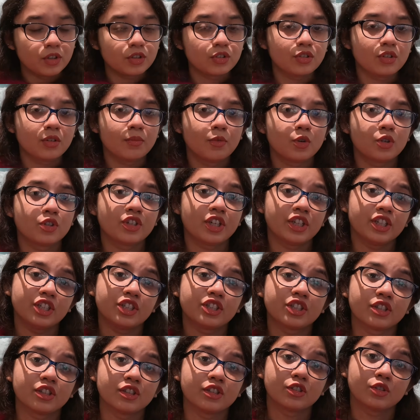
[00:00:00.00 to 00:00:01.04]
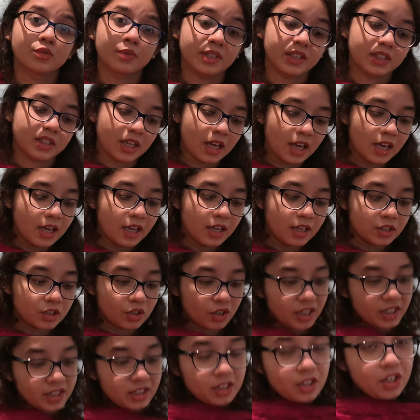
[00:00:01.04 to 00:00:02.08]
to the more traditional sweets. So
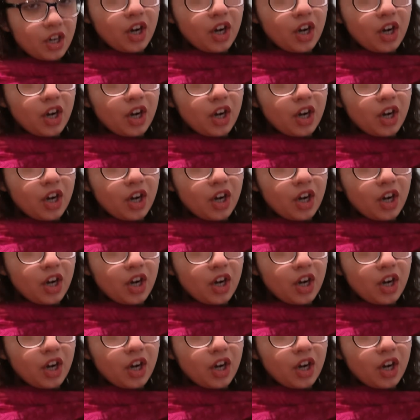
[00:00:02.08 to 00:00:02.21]
let's start